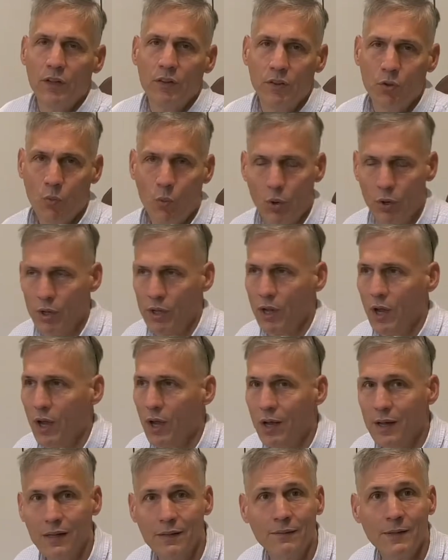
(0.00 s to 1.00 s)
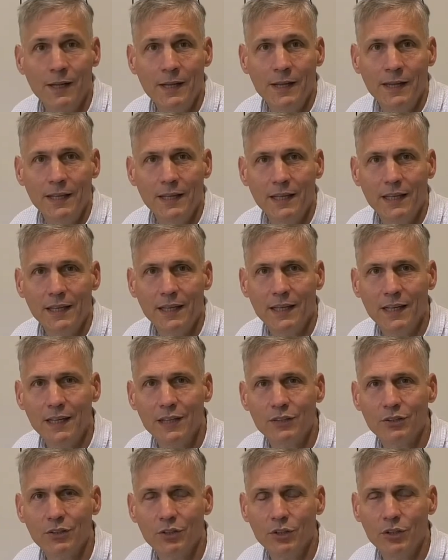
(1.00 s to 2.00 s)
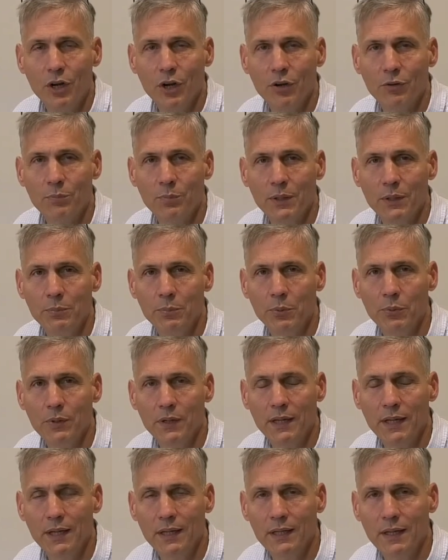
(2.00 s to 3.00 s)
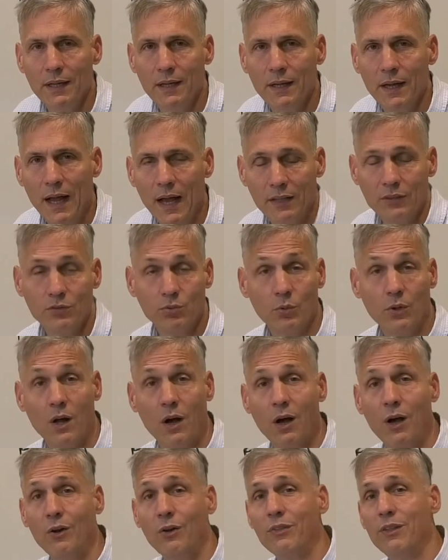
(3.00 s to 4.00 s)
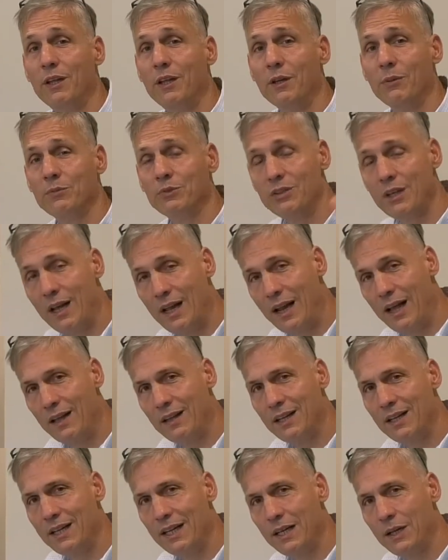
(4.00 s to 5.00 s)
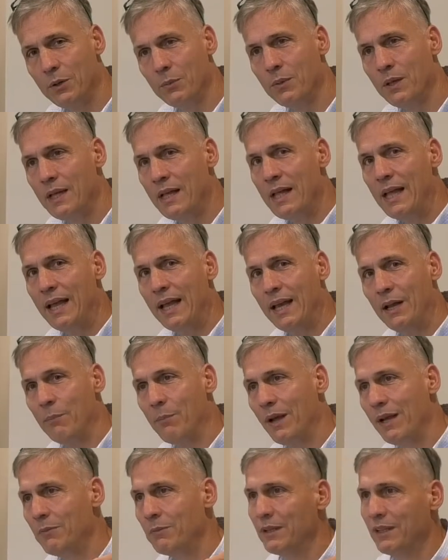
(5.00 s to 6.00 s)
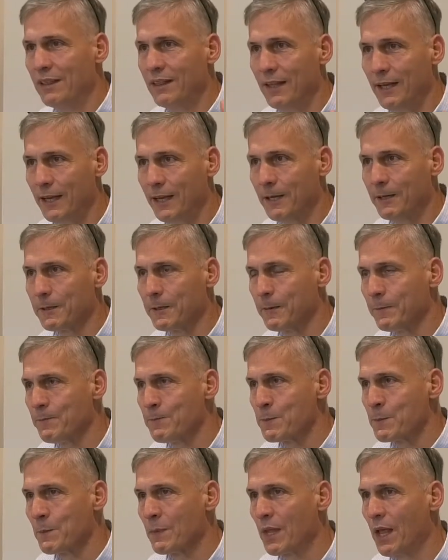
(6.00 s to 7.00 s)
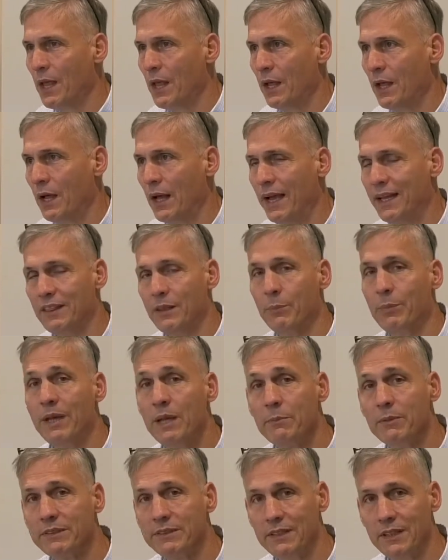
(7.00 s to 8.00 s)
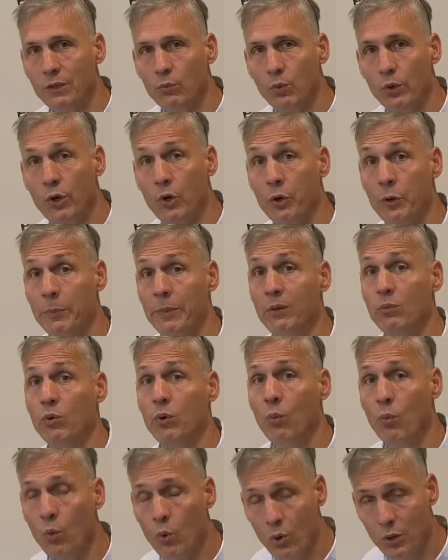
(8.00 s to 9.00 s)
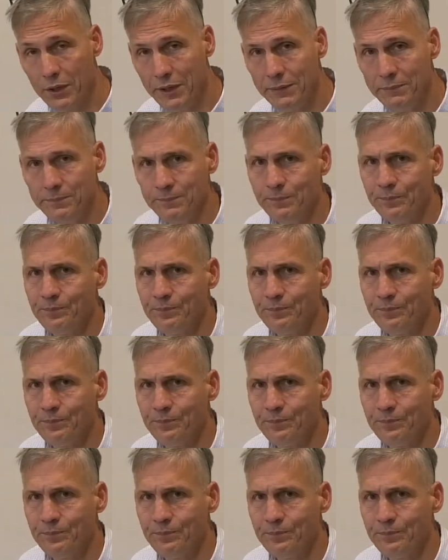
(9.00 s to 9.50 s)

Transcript: The Word of God into young people. And I just want to honor them, shout out to them. And it made me think at the Bema Seat, we're going to be rewarded